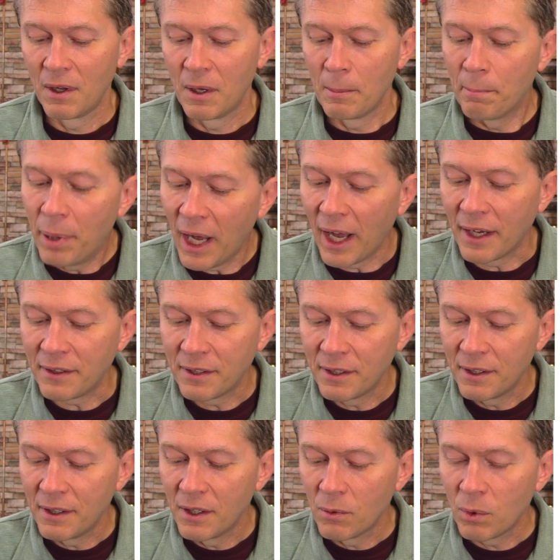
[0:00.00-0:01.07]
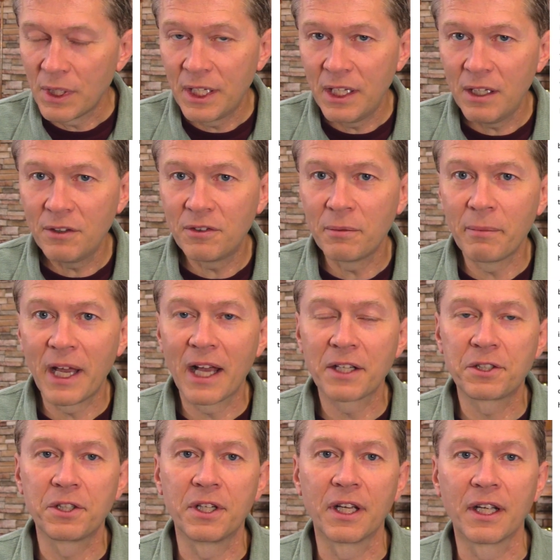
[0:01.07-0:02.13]
But what he's
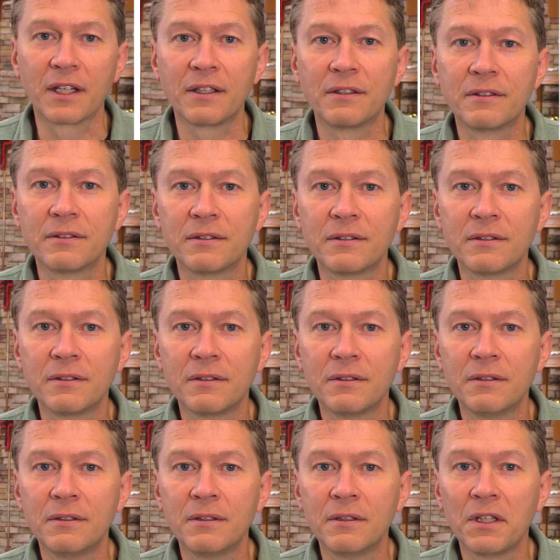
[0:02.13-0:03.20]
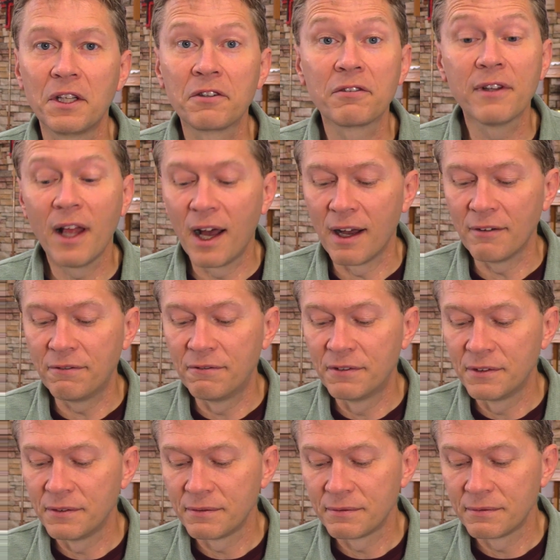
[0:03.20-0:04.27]
imagining is love.
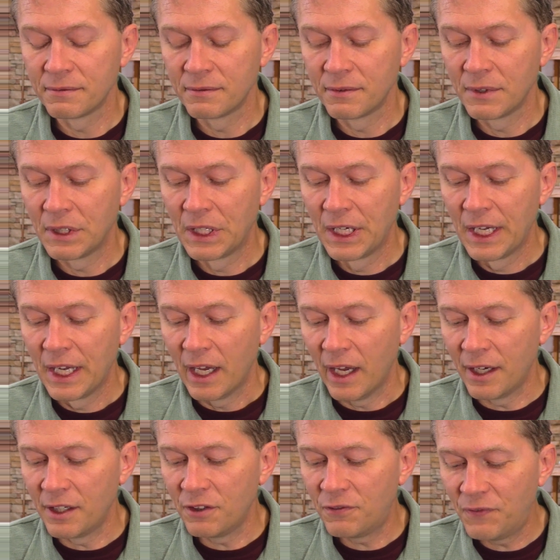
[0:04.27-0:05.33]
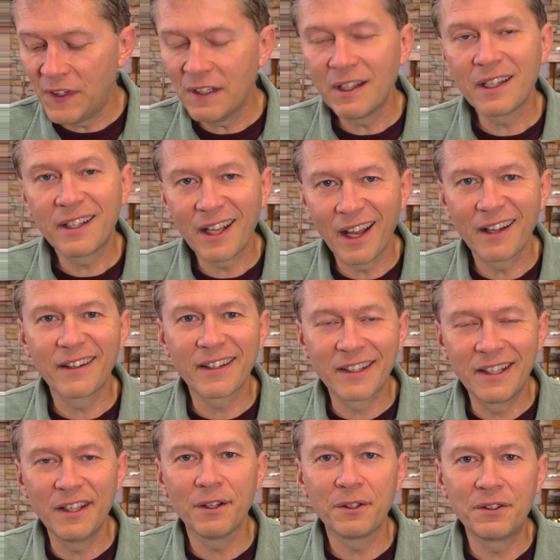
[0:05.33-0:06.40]
And he's feeling kind of
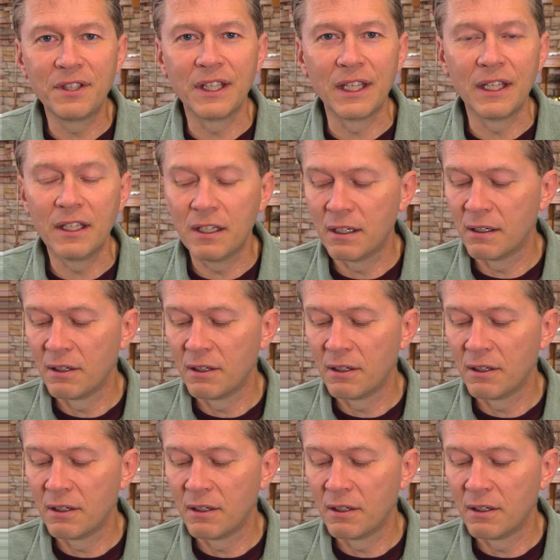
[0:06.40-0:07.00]
guilty